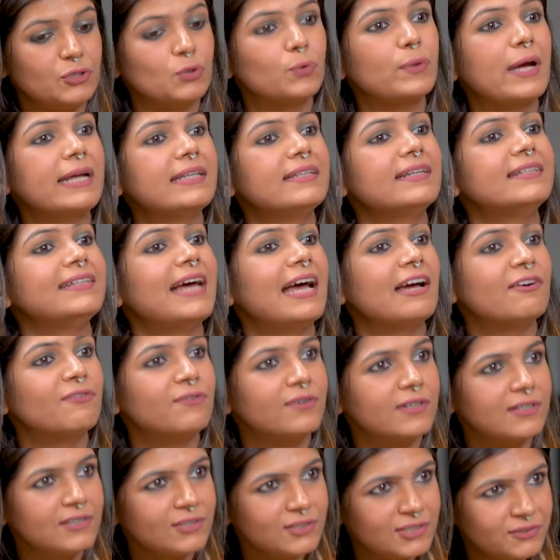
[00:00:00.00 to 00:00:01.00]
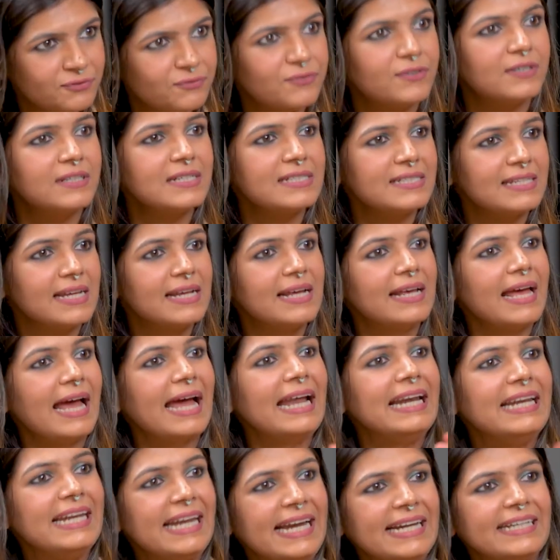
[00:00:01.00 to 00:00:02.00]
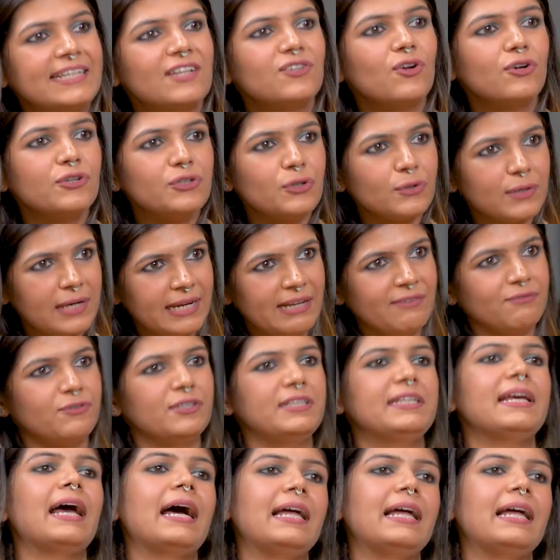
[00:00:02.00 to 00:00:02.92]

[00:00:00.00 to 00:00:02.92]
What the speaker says: you get the divorce first and later on you claim for the